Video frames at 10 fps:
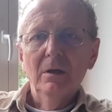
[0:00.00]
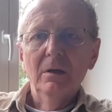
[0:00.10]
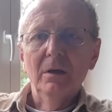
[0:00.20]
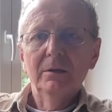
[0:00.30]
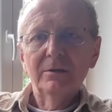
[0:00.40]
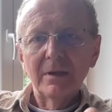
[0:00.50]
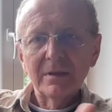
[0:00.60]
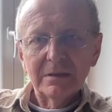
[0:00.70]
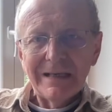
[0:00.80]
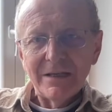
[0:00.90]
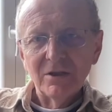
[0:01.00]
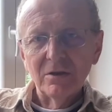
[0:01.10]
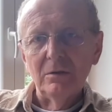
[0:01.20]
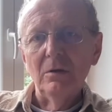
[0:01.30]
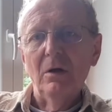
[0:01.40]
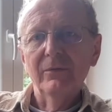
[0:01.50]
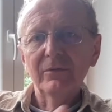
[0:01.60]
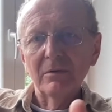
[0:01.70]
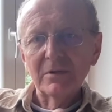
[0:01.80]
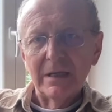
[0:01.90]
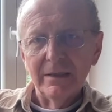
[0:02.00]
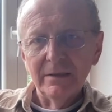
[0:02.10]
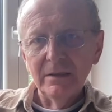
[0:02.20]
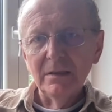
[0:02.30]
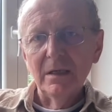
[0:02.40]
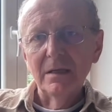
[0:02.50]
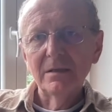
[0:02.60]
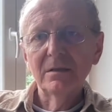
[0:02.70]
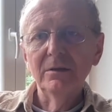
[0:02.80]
a translation of those ideas